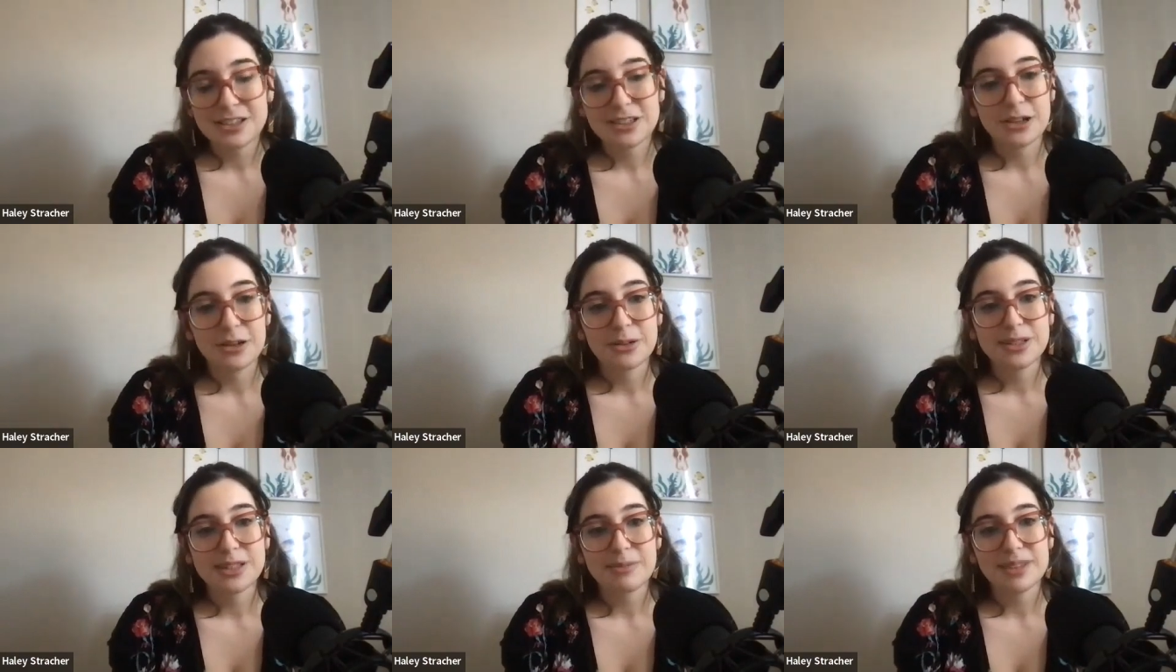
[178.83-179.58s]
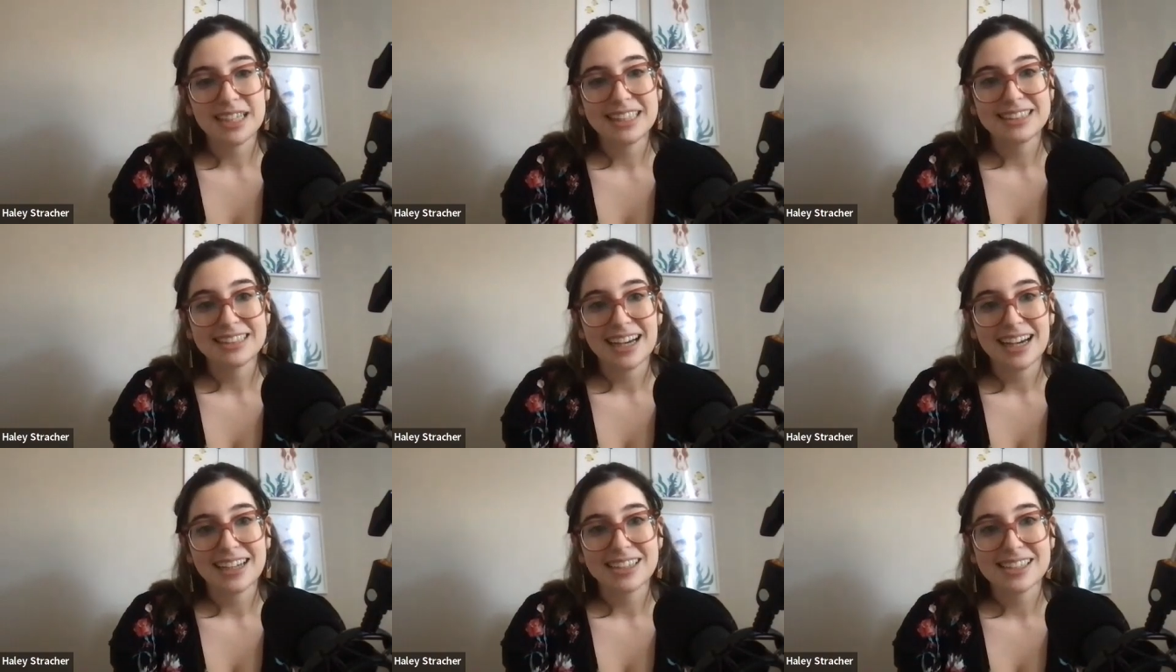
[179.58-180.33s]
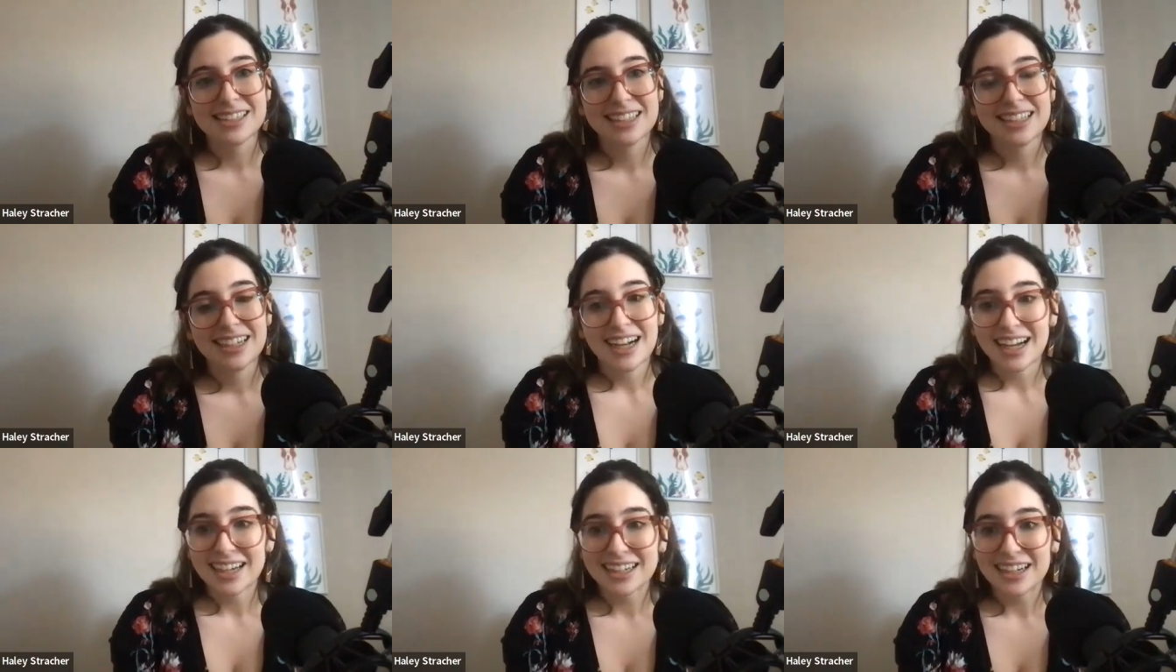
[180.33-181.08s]
So it was something that
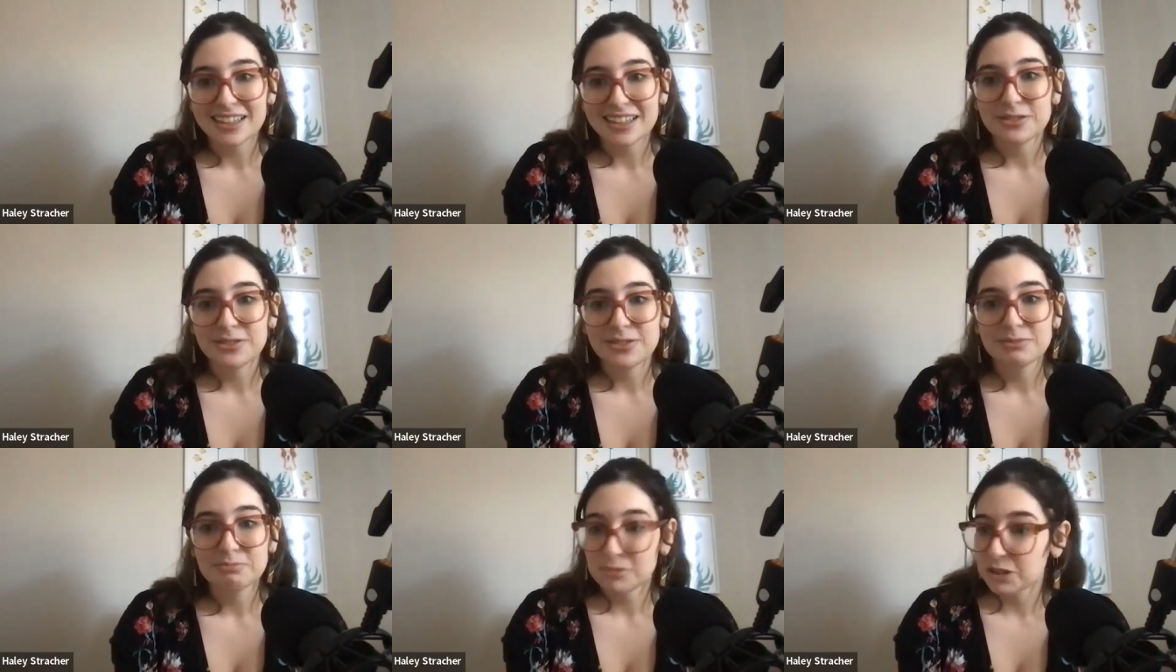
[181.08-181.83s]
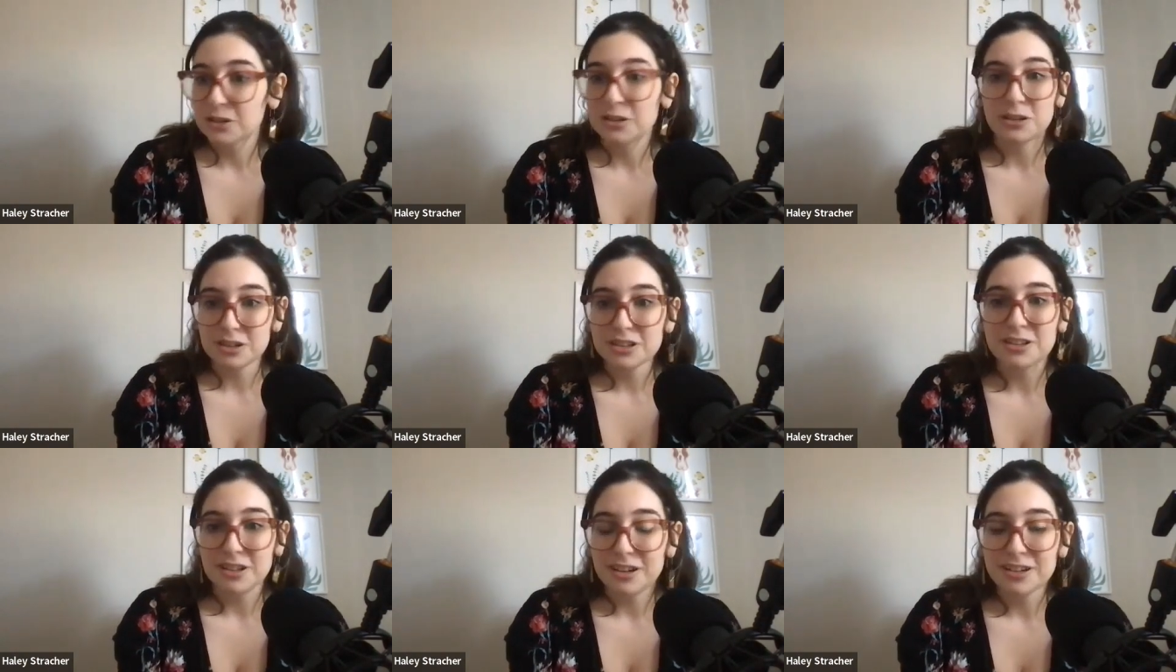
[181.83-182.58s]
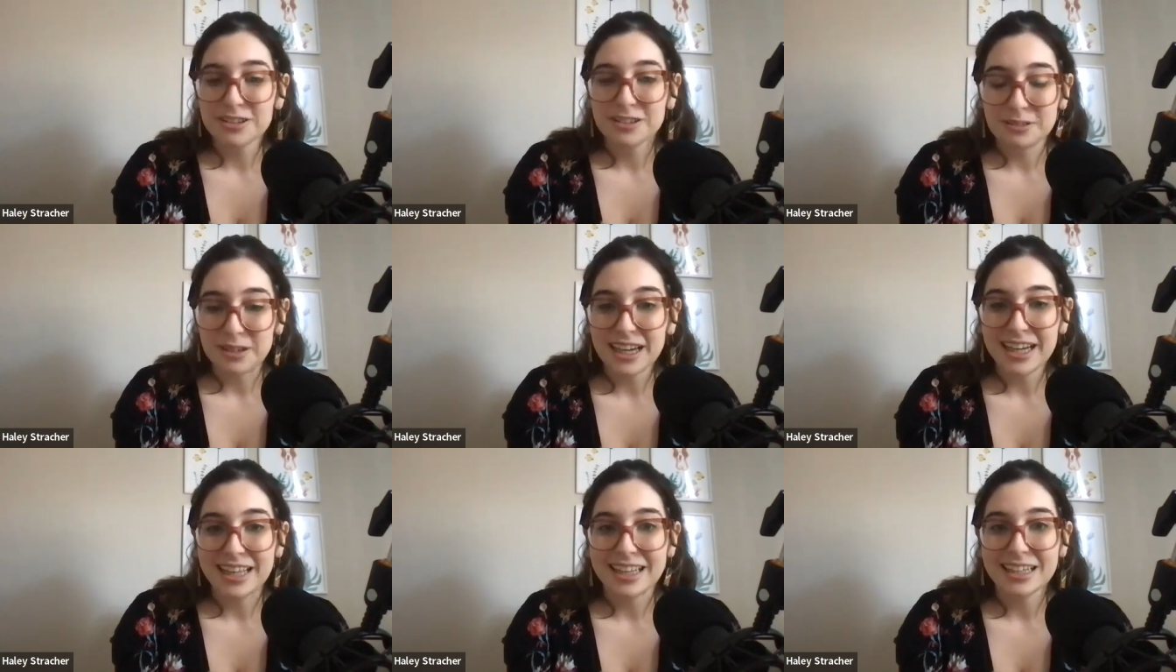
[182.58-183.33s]
I kind of learned along the
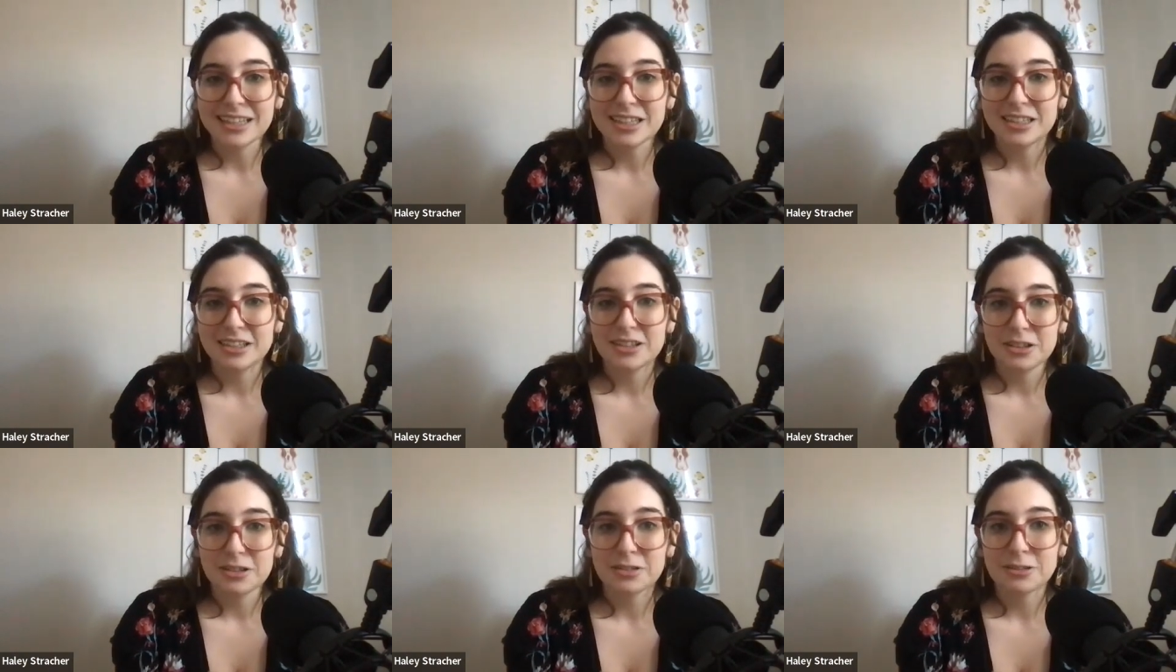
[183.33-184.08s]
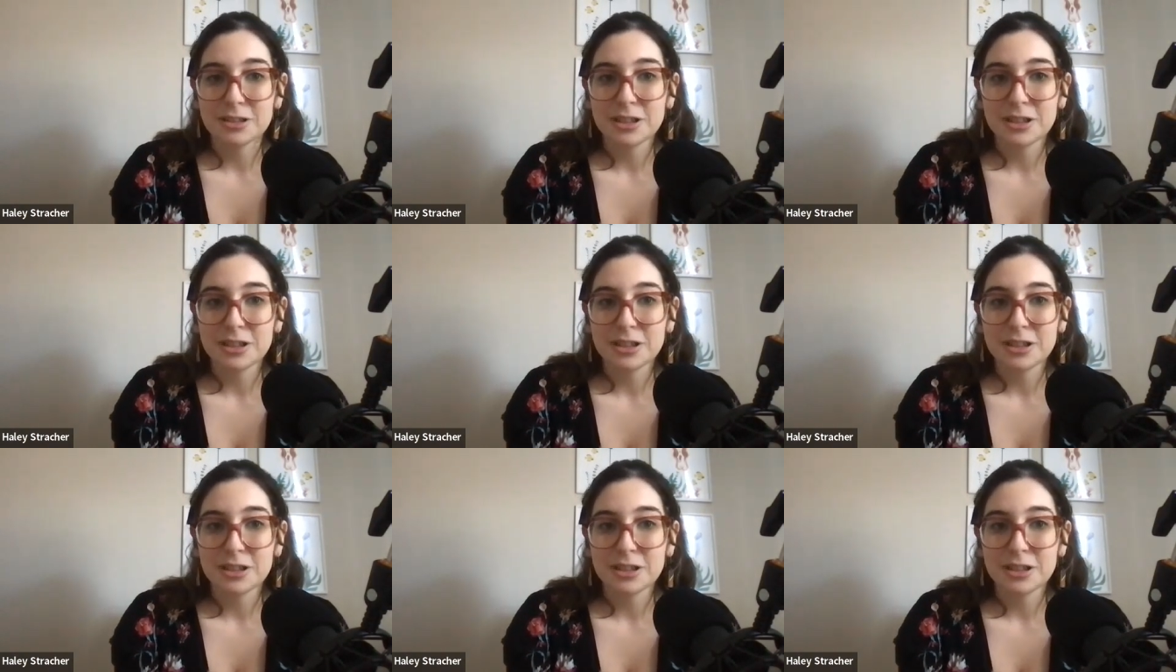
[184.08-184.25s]
way that, you know,